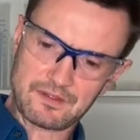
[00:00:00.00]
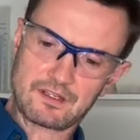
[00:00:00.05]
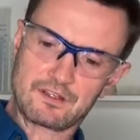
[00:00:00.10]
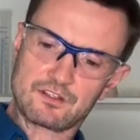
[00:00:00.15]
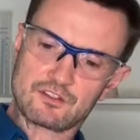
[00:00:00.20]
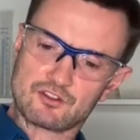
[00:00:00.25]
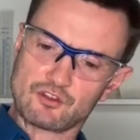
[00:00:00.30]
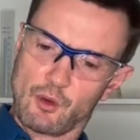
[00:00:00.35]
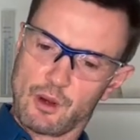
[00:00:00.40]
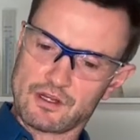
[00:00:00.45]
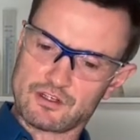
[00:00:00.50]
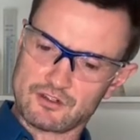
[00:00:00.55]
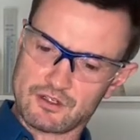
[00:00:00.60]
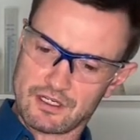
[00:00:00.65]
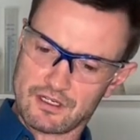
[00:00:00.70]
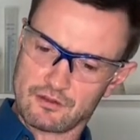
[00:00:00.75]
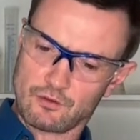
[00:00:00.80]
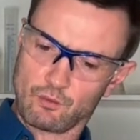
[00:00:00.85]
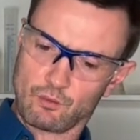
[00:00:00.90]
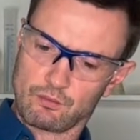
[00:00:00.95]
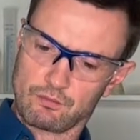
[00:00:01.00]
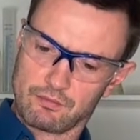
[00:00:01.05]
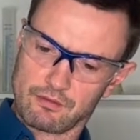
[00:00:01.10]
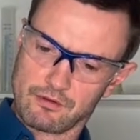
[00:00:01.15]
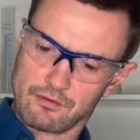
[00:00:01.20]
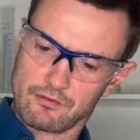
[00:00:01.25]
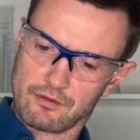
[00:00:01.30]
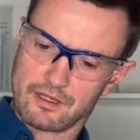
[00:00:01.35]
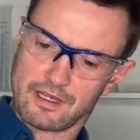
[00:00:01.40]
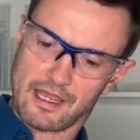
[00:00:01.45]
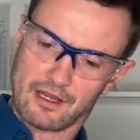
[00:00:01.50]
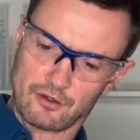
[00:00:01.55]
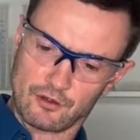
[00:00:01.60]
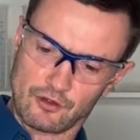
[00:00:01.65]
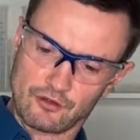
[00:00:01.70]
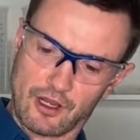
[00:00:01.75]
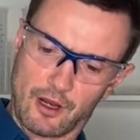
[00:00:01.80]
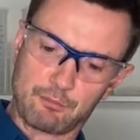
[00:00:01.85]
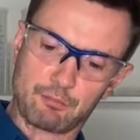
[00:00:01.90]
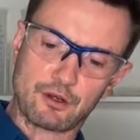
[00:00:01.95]
So interesting, the candle goes
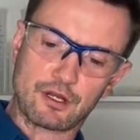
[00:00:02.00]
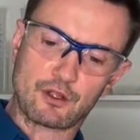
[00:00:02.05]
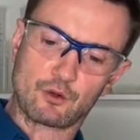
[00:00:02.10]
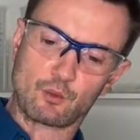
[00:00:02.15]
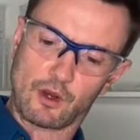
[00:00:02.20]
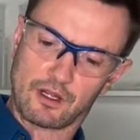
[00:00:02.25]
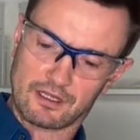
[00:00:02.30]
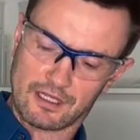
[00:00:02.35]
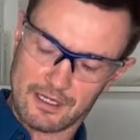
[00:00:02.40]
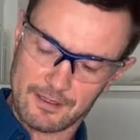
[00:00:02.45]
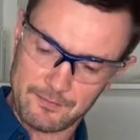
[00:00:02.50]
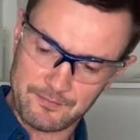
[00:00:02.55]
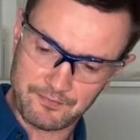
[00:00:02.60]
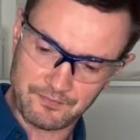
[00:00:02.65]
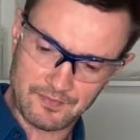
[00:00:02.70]
out pretty quickly,